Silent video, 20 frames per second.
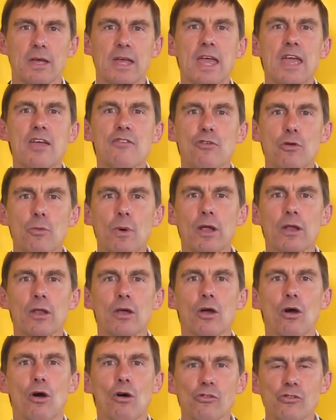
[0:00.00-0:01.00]
Everyone
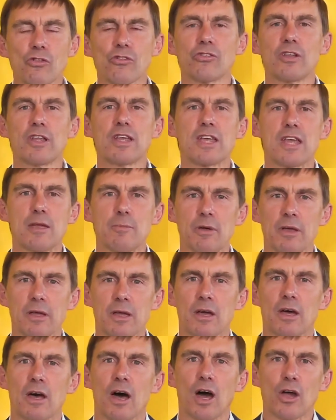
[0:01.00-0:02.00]
consciously keeping
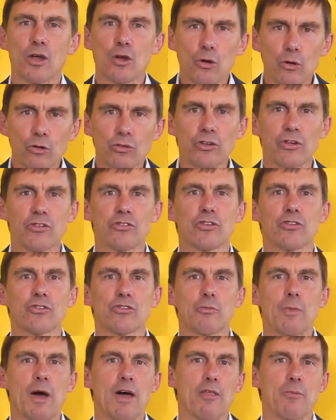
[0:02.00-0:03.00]
a good distance
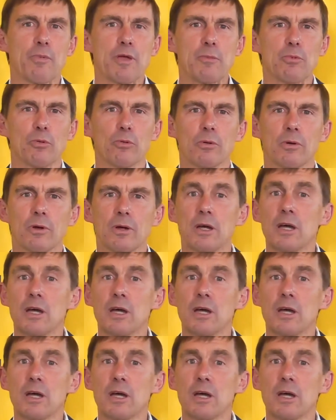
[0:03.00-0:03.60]
from other people,